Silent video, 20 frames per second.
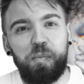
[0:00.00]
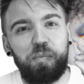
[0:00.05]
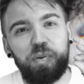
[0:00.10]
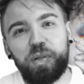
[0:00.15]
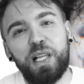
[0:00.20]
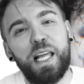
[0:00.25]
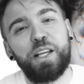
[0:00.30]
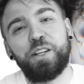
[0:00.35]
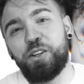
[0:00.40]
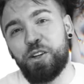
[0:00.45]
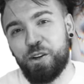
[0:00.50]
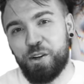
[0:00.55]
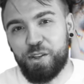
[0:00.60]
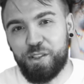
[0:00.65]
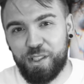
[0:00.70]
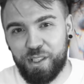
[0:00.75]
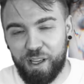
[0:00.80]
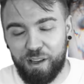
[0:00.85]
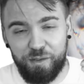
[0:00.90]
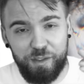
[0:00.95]

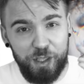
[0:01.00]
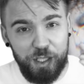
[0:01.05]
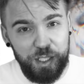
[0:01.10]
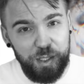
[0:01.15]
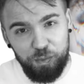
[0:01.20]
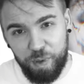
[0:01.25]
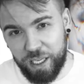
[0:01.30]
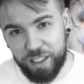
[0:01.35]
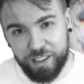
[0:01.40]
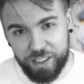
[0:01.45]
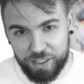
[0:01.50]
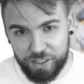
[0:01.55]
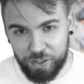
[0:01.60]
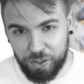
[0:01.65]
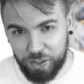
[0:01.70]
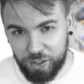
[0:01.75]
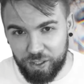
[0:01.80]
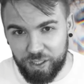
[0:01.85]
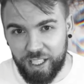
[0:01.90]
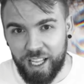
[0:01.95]
pleasures of the
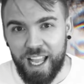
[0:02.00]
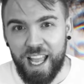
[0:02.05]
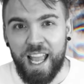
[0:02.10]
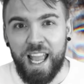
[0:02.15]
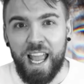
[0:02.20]
spectacle,